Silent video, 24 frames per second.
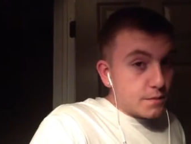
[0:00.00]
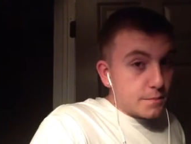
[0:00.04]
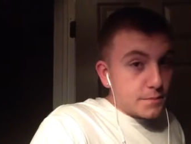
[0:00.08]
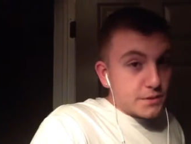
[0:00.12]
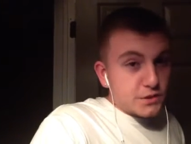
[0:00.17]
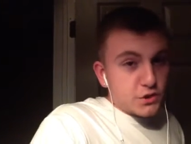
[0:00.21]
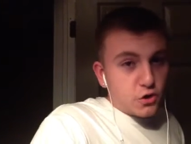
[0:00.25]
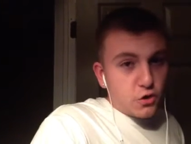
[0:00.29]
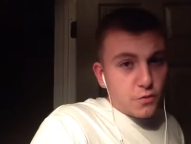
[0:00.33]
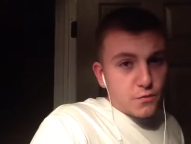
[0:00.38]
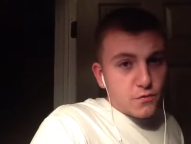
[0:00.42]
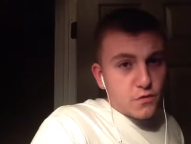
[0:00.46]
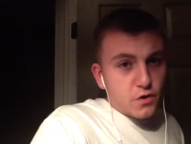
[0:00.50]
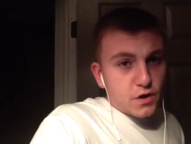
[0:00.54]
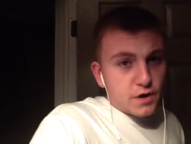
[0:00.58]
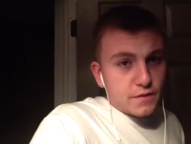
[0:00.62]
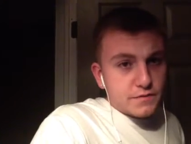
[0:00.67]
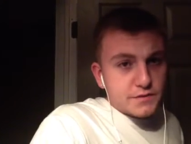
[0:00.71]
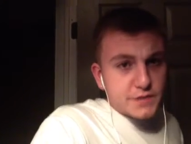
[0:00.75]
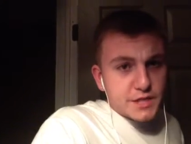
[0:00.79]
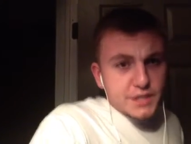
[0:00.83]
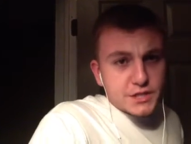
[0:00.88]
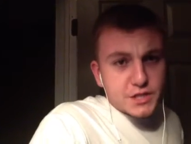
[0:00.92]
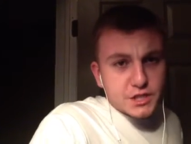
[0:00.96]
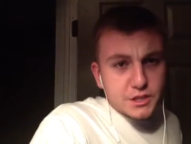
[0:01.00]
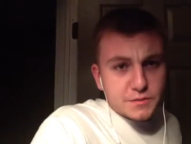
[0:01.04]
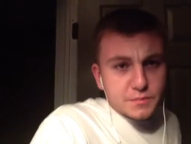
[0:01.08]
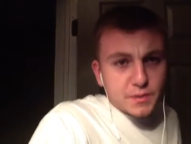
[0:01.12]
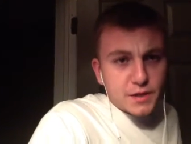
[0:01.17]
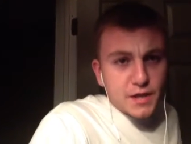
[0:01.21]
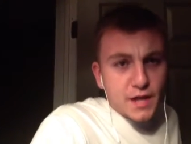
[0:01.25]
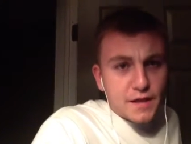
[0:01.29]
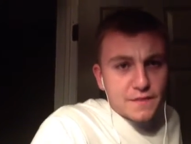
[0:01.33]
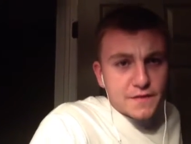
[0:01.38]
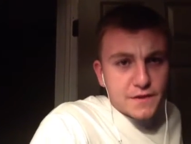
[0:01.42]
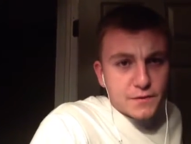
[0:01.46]
but don't get me wrong, if Sanchez
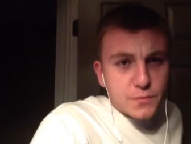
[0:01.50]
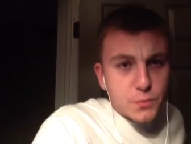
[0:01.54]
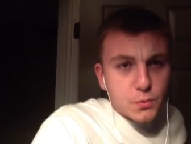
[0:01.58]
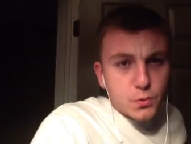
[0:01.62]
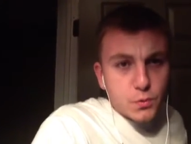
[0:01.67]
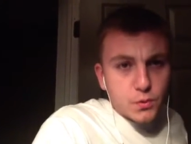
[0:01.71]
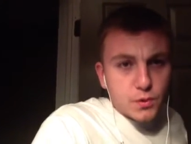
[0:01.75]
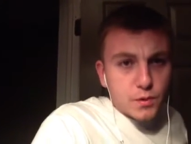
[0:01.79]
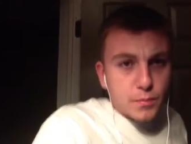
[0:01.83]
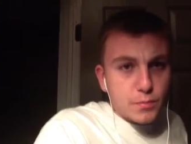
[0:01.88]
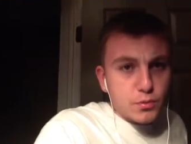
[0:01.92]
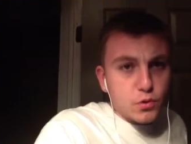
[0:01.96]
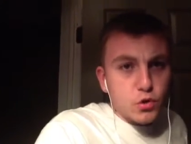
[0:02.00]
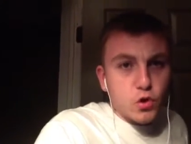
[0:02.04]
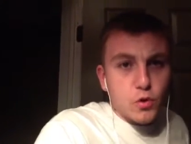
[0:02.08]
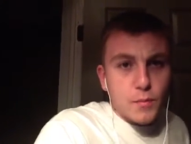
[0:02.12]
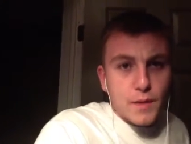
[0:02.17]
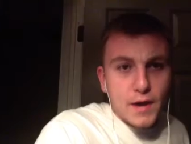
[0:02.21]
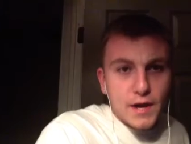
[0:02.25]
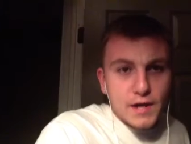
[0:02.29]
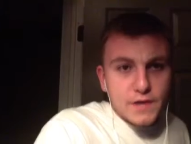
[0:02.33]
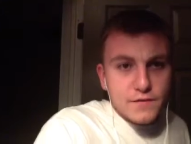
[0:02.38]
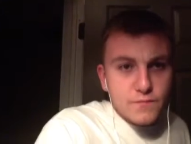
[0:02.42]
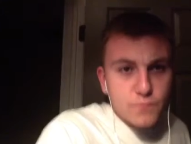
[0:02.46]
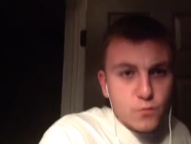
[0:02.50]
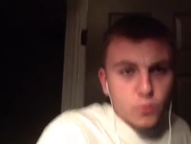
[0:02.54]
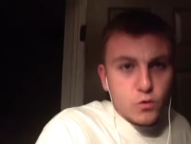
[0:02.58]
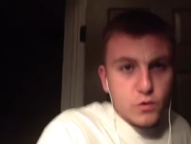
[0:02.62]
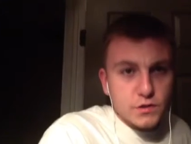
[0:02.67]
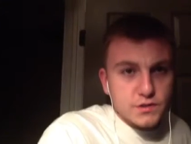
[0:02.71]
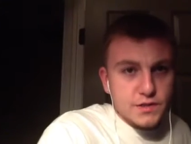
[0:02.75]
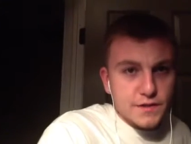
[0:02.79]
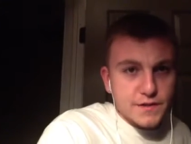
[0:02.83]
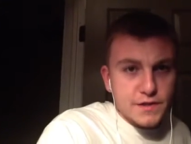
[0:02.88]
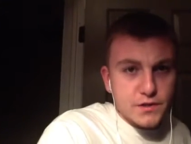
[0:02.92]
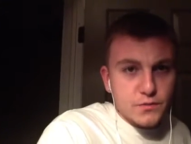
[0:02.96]
played, I think we would have blew him out even
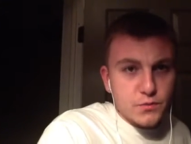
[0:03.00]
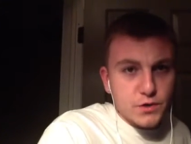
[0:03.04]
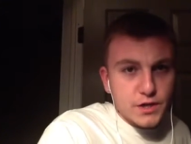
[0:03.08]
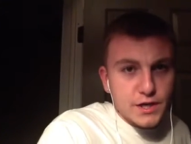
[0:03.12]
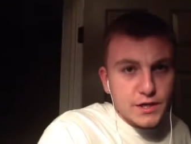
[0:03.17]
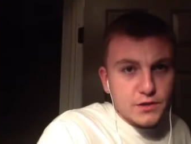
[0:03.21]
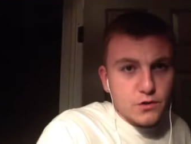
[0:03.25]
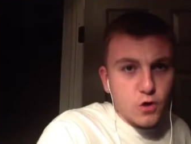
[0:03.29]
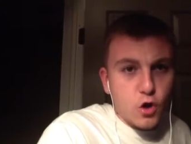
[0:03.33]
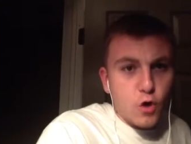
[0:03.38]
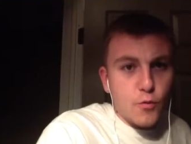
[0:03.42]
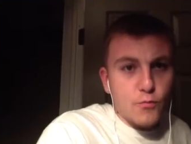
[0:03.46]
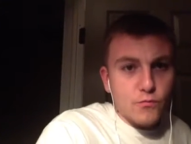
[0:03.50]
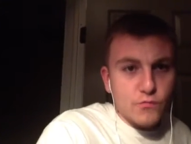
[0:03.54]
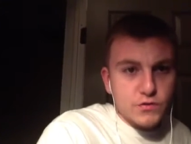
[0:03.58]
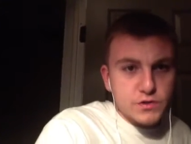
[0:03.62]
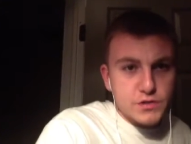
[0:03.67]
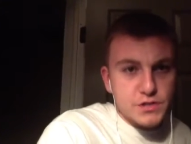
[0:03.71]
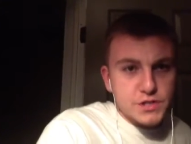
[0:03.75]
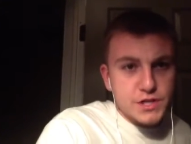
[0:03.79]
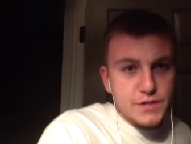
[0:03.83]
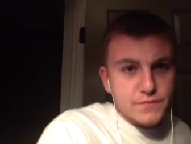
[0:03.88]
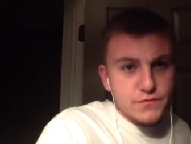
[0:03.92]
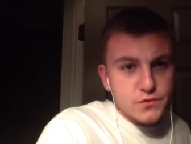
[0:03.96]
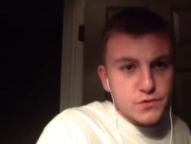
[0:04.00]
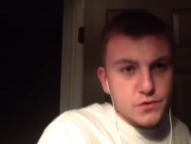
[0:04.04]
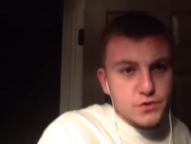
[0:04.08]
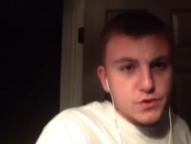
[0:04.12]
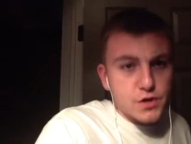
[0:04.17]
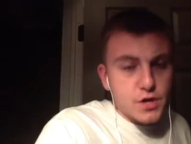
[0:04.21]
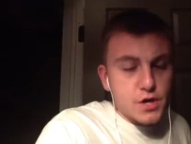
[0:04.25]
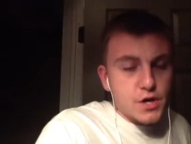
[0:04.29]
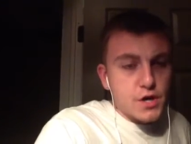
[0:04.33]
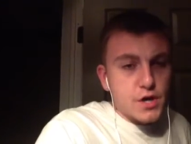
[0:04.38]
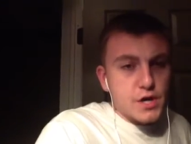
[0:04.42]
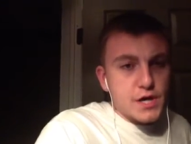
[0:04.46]
more because I think it would have hit the open receivers,
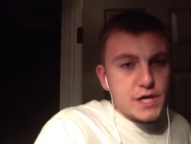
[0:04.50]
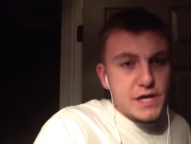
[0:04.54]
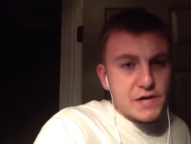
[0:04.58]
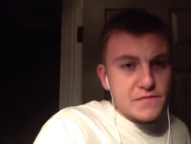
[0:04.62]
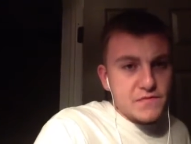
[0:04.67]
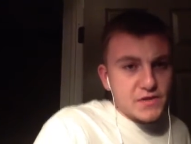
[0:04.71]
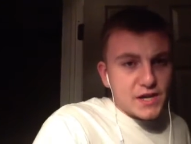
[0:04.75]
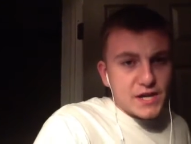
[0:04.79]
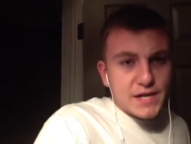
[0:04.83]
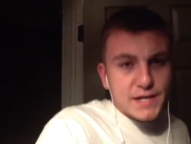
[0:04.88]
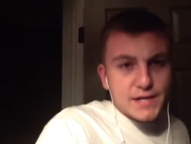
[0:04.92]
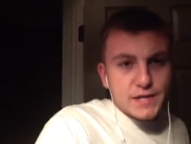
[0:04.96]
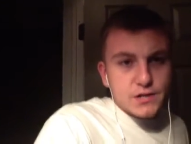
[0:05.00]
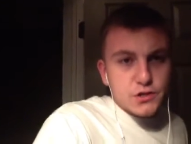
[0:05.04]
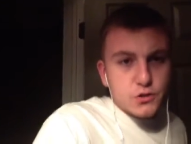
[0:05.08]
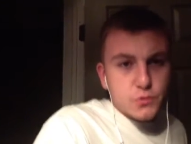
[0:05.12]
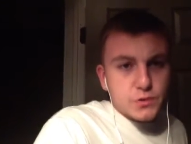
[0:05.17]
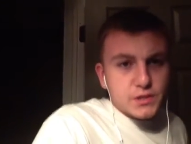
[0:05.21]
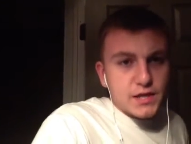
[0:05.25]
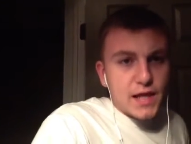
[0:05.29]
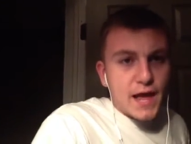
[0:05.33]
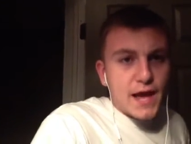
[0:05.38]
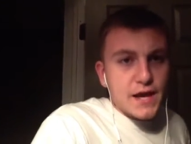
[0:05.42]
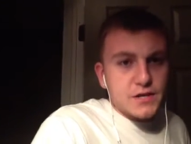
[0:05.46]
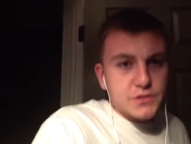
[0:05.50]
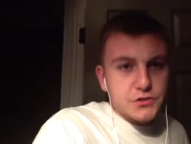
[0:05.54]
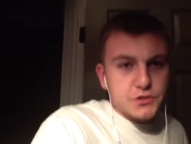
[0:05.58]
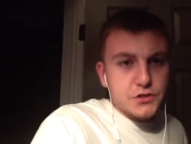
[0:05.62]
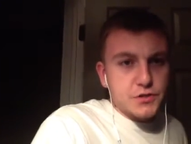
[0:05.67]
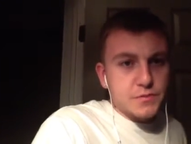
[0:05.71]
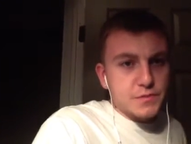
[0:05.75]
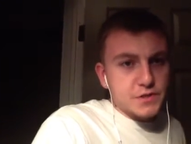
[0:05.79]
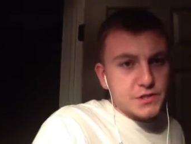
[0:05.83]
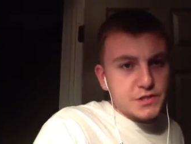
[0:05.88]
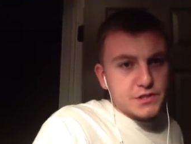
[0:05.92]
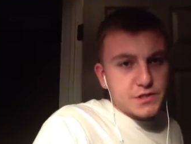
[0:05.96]
even though he didn't do it last
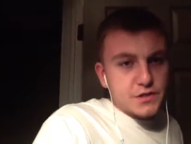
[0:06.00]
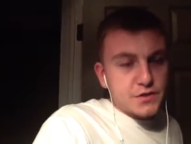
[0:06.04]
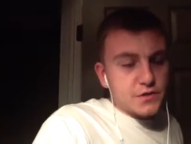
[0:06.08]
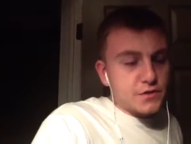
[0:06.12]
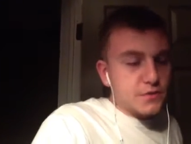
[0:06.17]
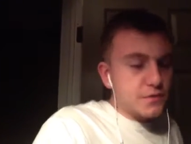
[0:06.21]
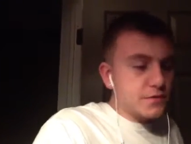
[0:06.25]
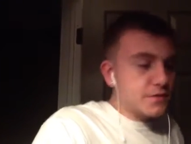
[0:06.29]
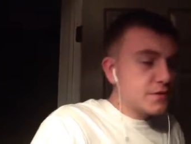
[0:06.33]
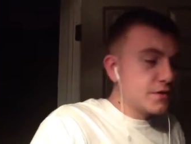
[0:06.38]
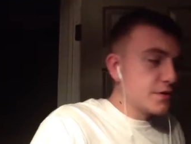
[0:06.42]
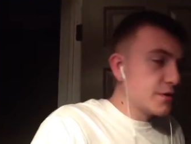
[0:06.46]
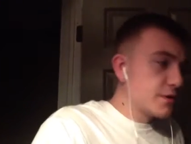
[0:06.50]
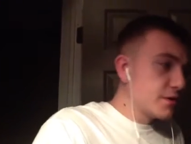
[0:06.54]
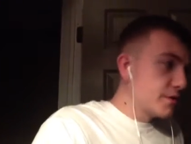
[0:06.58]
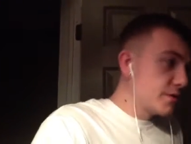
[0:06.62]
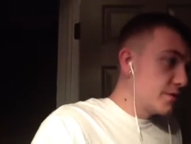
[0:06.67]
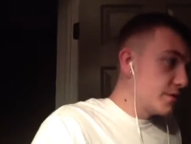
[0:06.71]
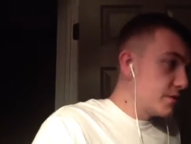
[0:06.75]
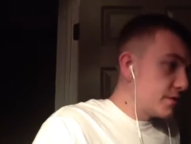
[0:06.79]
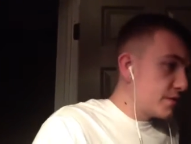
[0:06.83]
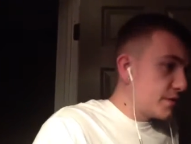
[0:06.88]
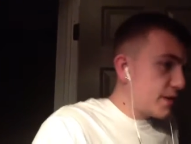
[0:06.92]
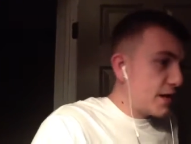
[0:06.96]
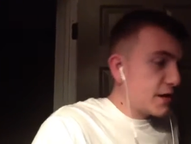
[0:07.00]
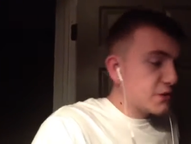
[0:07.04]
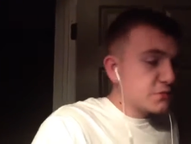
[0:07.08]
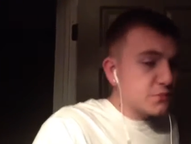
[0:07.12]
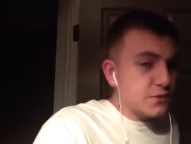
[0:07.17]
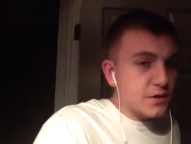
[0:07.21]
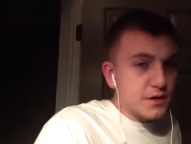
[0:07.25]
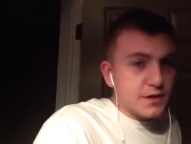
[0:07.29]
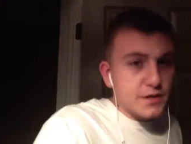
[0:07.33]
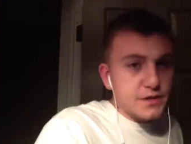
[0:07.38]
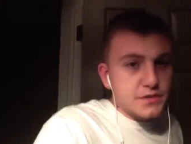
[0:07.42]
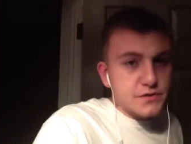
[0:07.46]
year. But still, that's
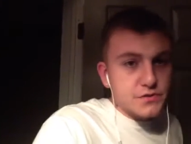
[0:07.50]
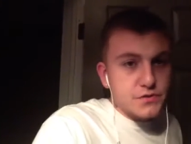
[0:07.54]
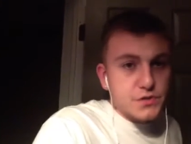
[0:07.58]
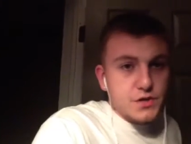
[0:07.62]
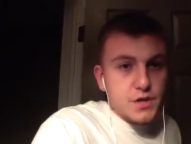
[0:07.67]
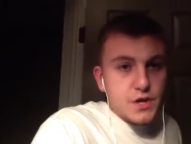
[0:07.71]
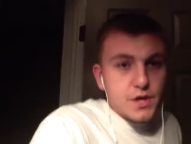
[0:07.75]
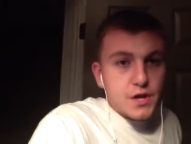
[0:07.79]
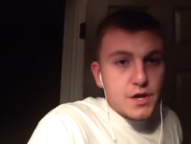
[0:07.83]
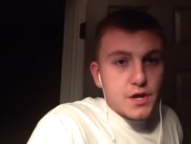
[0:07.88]
what it is.